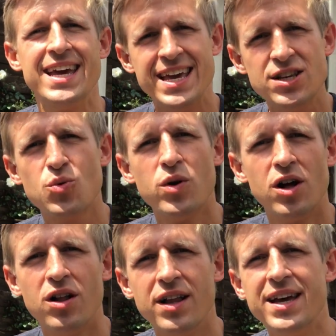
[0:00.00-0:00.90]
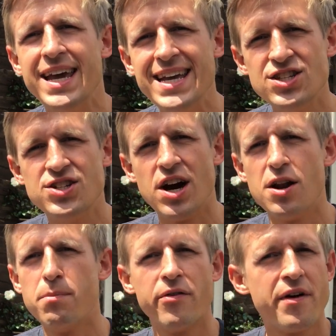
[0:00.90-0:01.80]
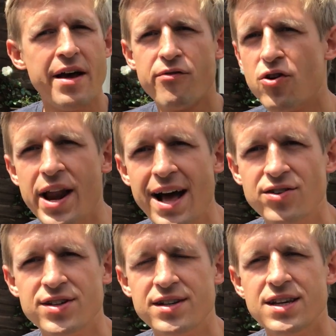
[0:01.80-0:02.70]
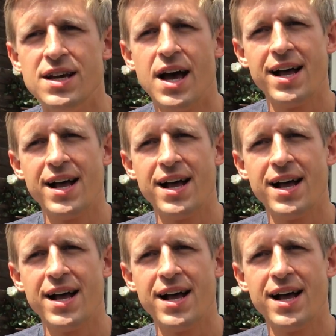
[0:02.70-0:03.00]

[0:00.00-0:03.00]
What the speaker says: His will is done above everyone else's.